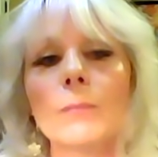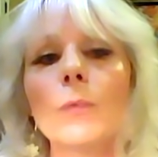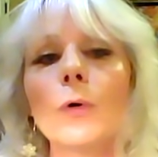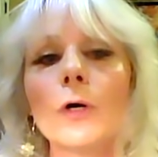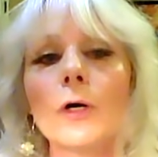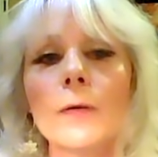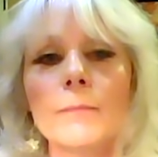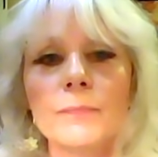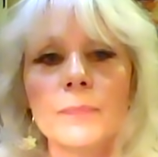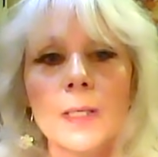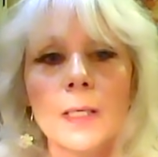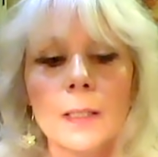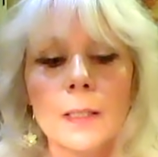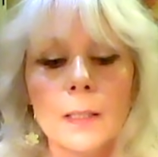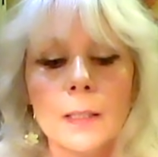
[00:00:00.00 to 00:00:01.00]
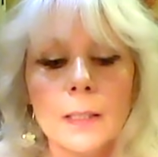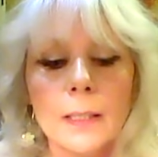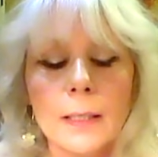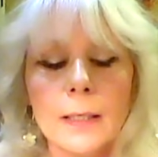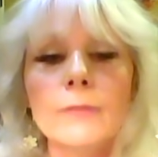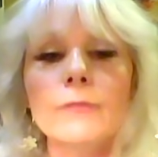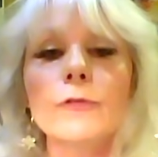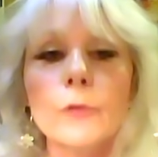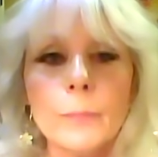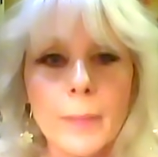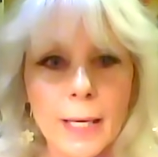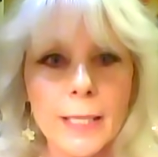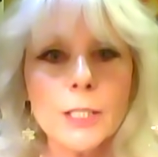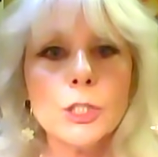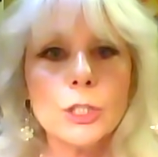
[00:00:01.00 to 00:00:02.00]
more
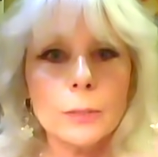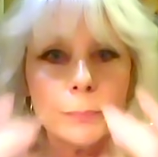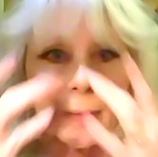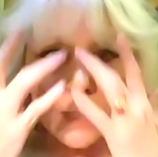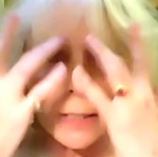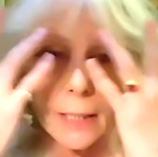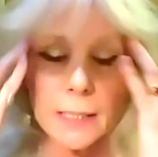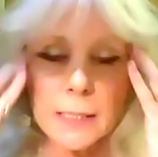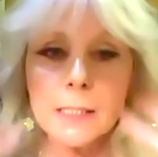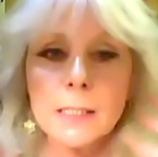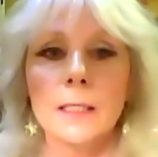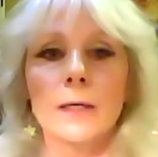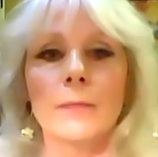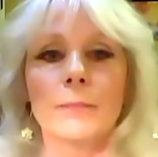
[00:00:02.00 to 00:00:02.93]
information, because